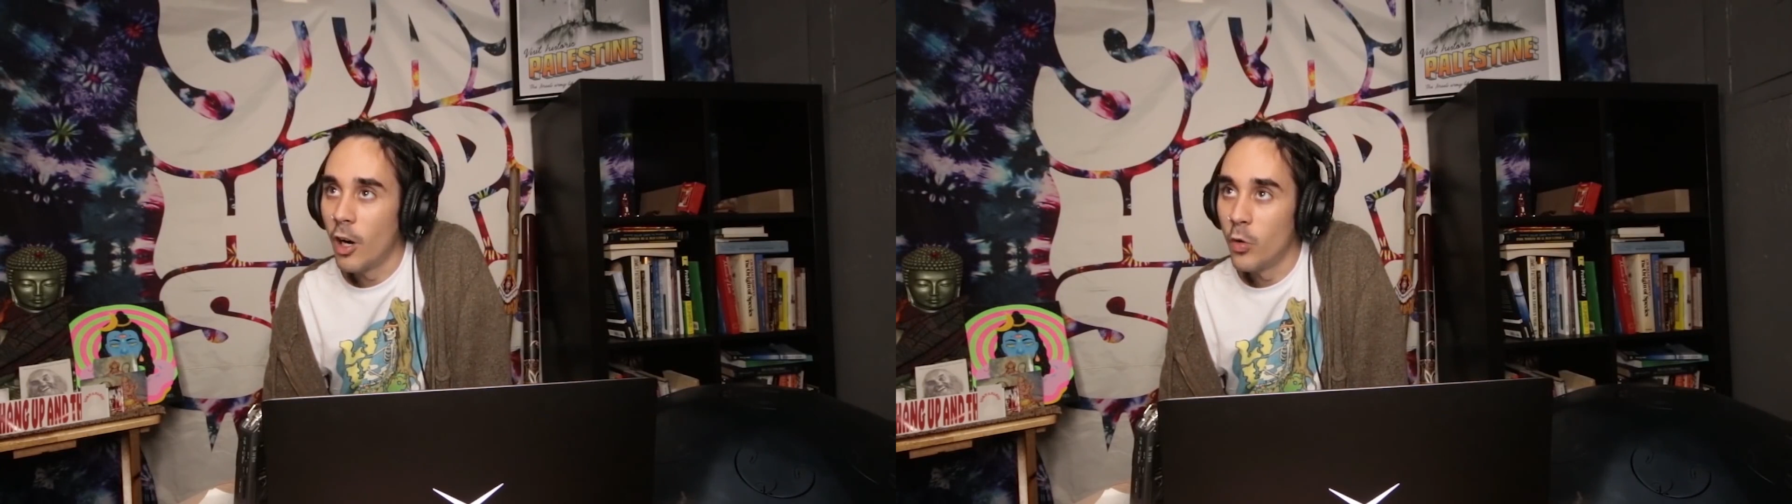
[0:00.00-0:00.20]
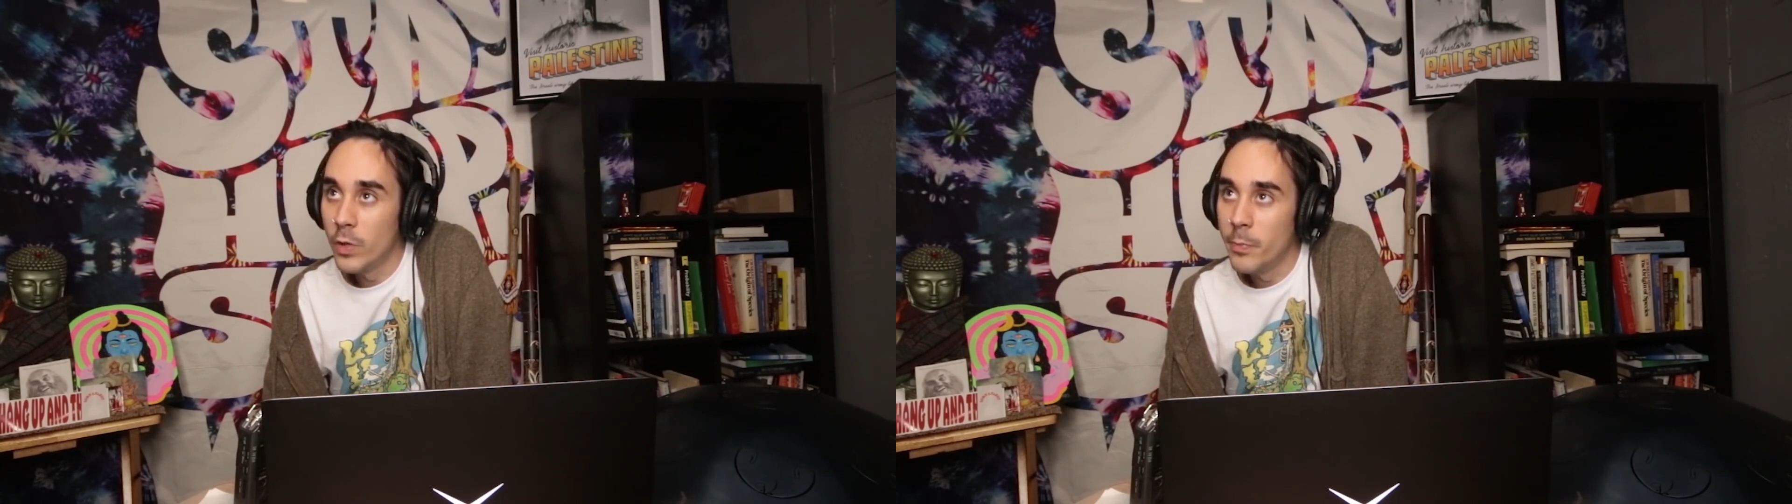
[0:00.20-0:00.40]

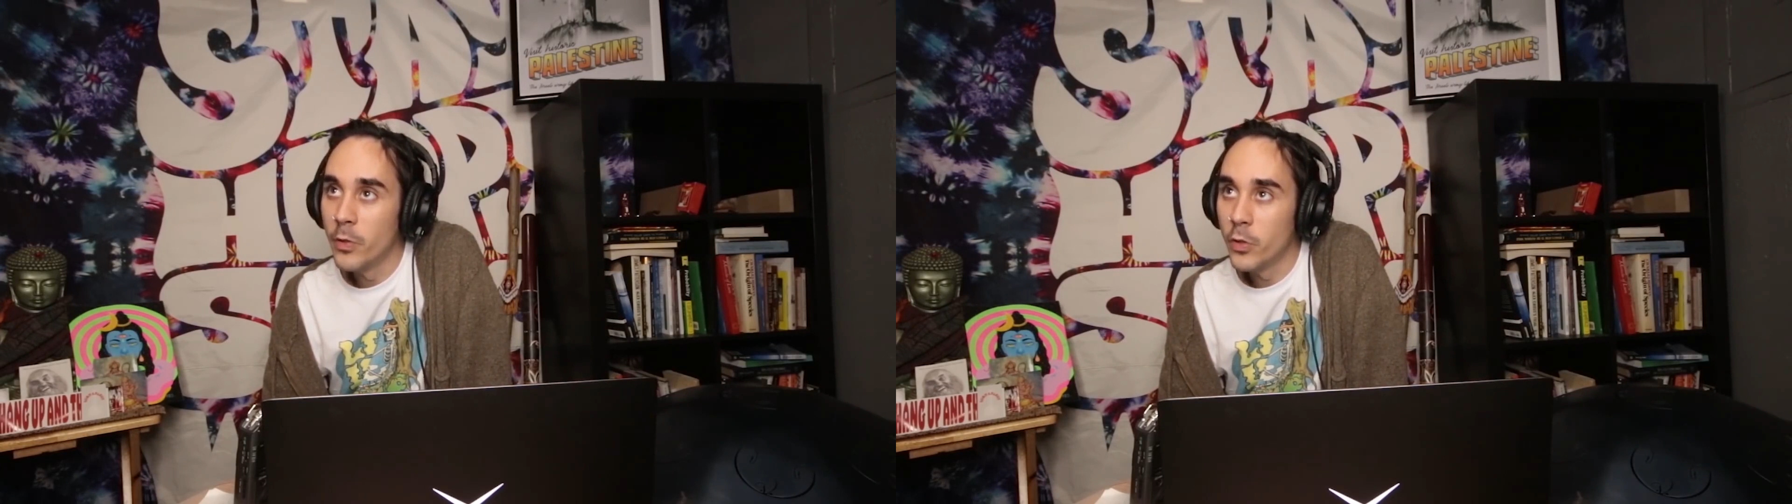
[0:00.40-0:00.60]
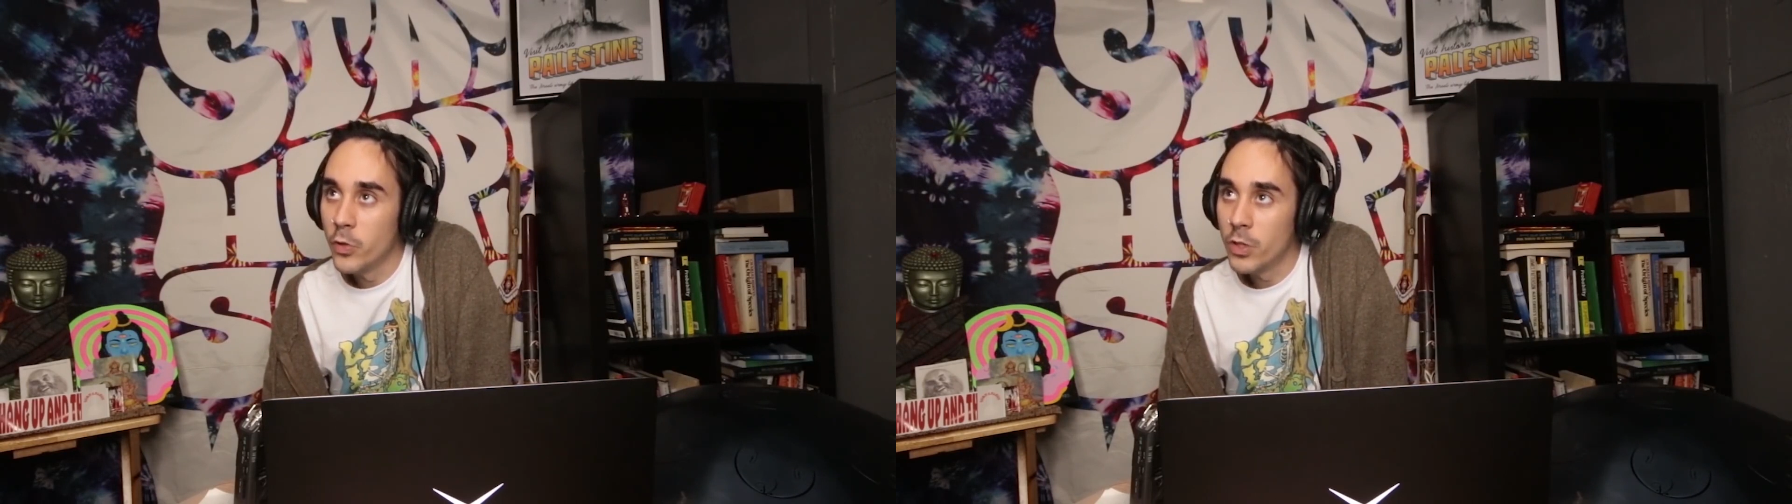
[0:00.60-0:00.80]
are
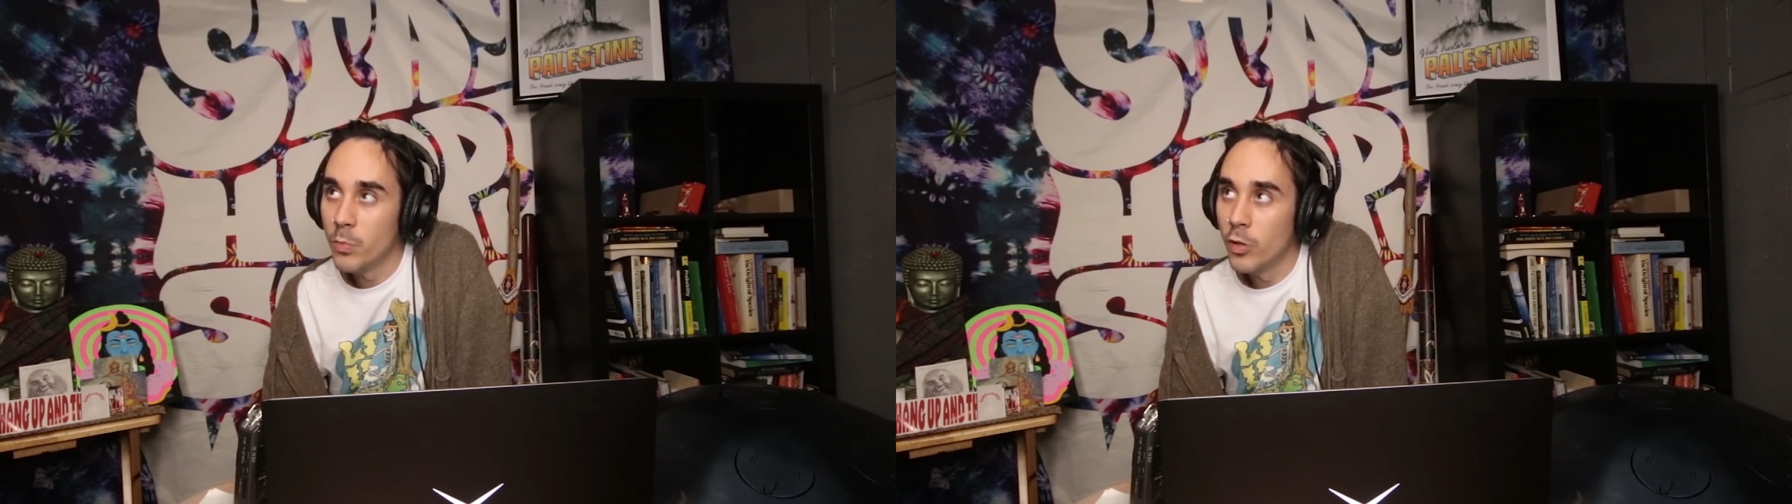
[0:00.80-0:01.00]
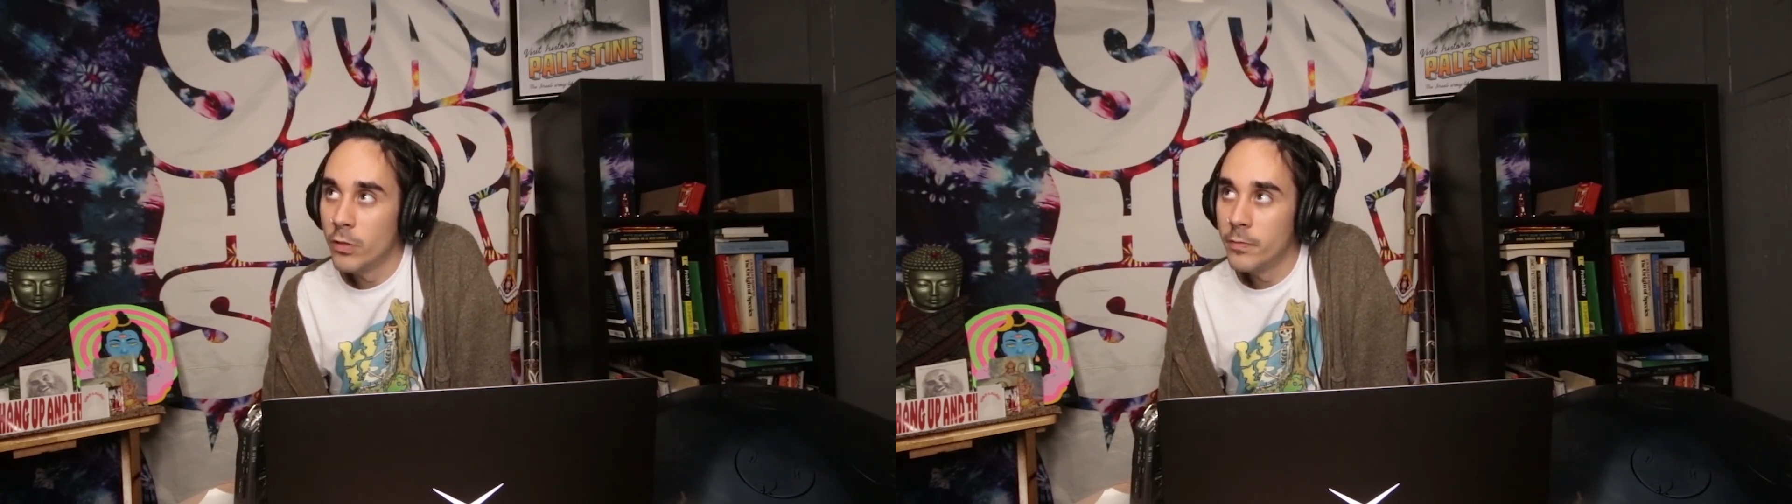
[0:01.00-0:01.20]

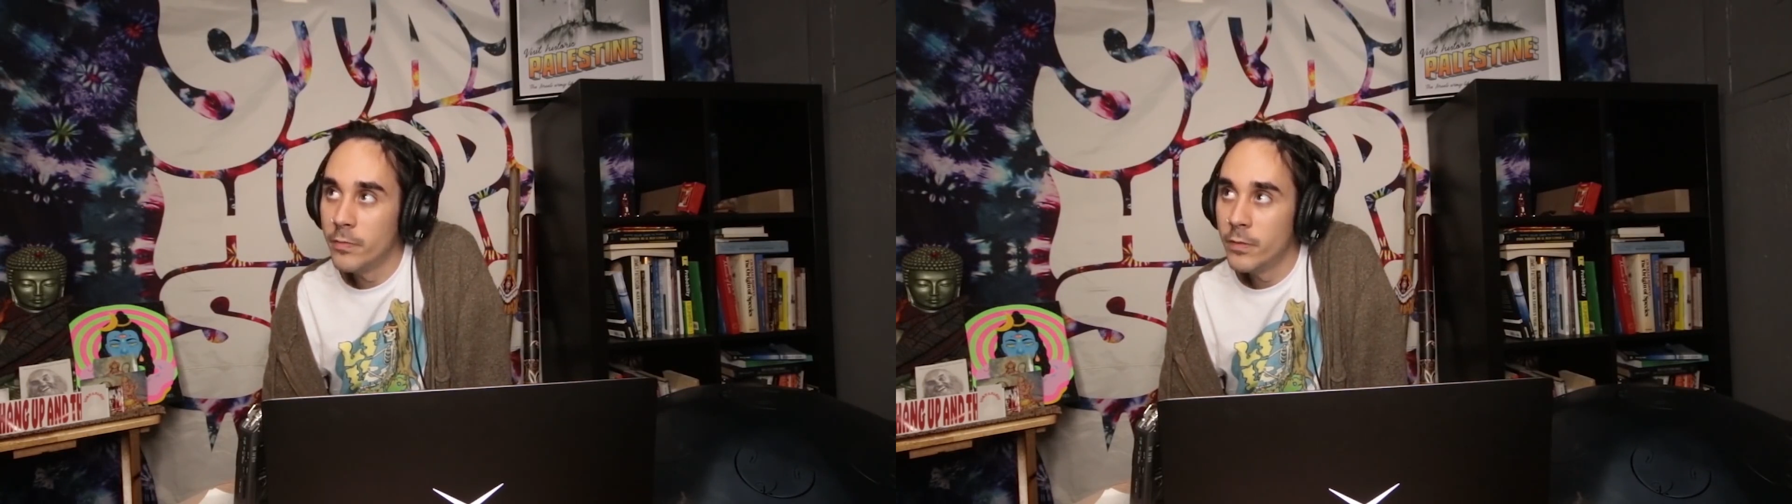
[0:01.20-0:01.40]
reproducible,